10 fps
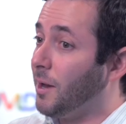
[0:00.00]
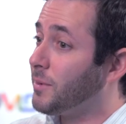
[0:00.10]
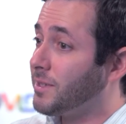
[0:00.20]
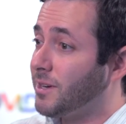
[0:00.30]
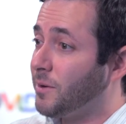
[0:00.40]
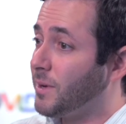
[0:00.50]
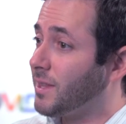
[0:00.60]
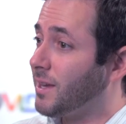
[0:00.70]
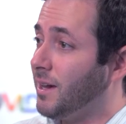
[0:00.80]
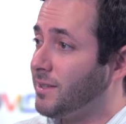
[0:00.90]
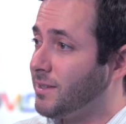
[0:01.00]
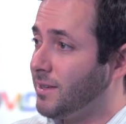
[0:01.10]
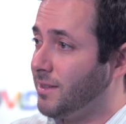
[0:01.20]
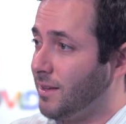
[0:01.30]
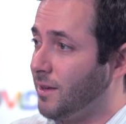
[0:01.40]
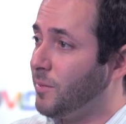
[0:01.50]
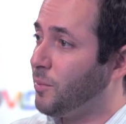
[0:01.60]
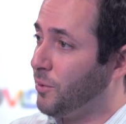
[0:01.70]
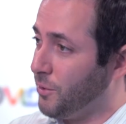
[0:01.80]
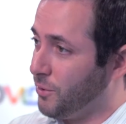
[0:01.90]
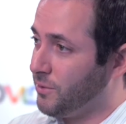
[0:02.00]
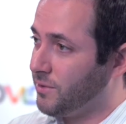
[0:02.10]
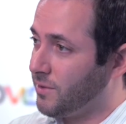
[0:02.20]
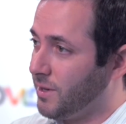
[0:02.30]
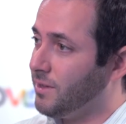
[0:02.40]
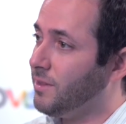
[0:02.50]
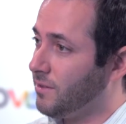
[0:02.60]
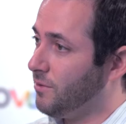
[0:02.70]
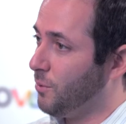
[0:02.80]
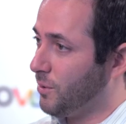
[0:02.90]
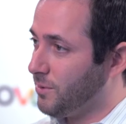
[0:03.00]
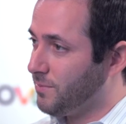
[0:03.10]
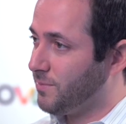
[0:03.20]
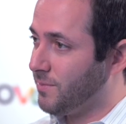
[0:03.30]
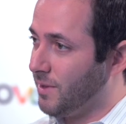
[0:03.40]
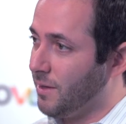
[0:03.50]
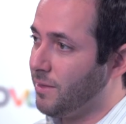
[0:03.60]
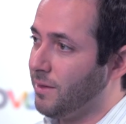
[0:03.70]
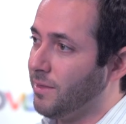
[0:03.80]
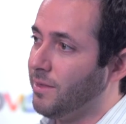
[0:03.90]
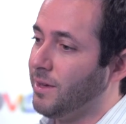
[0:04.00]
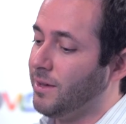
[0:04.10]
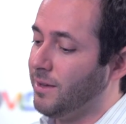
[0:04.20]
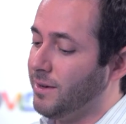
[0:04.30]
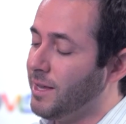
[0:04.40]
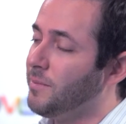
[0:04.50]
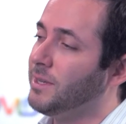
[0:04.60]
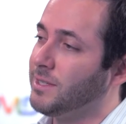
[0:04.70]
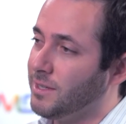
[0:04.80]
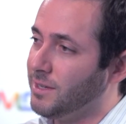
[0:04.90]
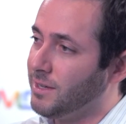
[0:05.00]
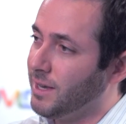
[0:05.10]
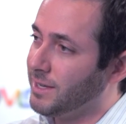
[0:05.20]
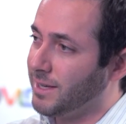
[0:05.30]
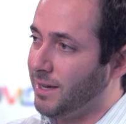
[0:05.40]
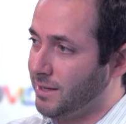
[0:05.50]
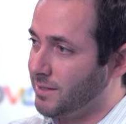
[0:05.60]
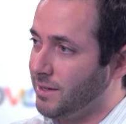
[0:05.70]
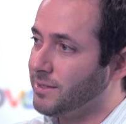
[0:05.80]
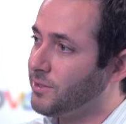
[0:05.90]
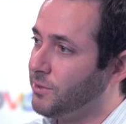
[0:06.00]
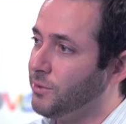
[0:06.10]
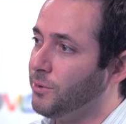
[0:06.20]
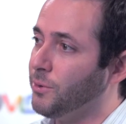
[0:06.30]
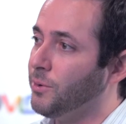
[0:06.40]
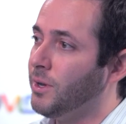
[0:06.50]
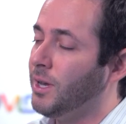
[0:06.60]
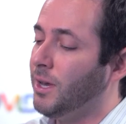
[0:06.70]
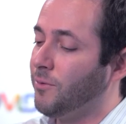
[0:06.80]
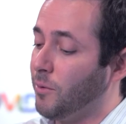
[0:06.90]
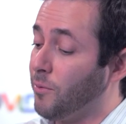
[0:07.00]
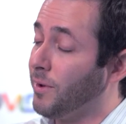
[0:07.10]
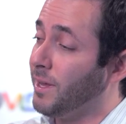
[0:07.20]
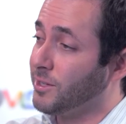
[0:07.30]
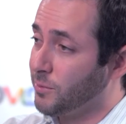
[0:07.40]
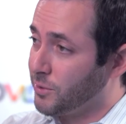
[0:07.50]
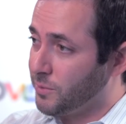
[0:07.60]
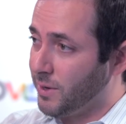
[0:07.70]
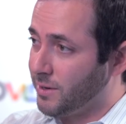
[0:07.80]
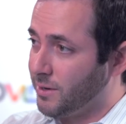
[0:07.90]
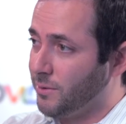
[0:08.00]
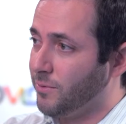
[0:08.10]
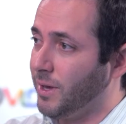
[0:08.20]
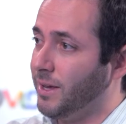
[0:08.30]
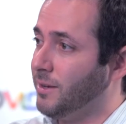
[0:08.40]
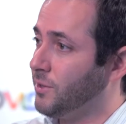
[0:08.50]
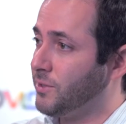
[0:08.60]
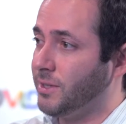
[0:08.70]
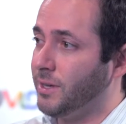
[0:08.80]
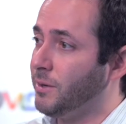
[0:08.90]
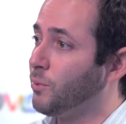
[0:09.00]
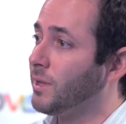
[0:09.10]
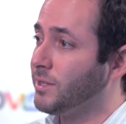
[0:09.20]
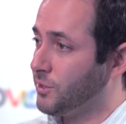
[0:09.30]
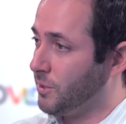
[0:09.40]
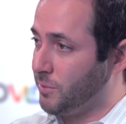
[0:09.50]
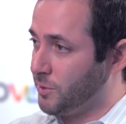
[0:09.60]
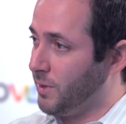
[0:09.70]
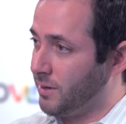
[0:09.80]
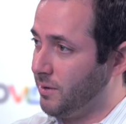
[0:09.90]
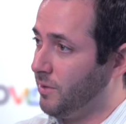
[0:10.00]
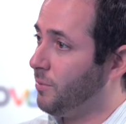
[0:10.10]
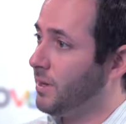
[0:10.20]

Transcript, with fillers: I'm excited about the content that can be produced in this new world. I think that an ABC has access to, from a financial perspective and just a relationship perspective,